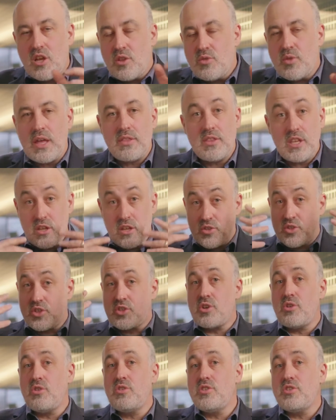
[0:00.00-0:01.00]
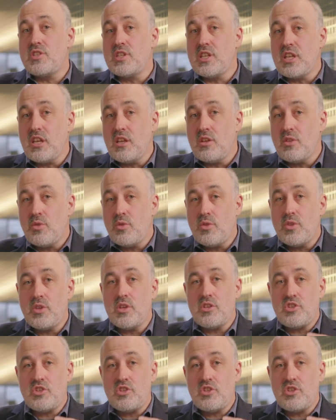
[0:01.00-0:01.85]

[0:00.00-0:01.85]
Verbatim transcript: that the uncertainty, the